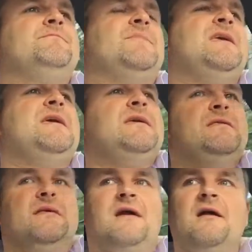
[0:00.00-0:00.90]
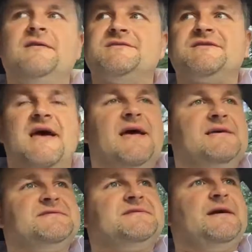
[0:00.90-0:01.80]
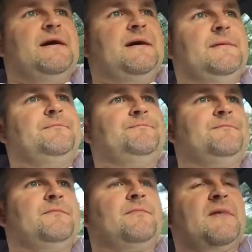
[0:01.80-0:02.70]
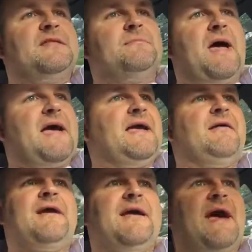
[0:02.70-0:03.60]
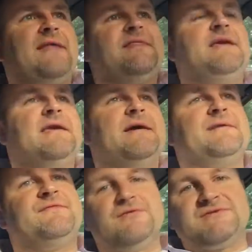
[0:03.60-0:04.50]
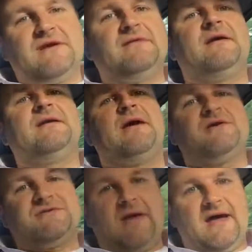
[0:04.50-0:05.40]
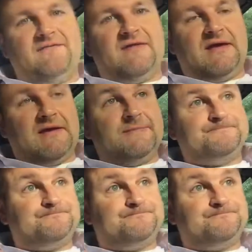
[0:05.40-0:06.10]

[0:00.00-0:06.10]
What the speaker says: the Cutlass has in the back area, I got the fuel cell done. I also have the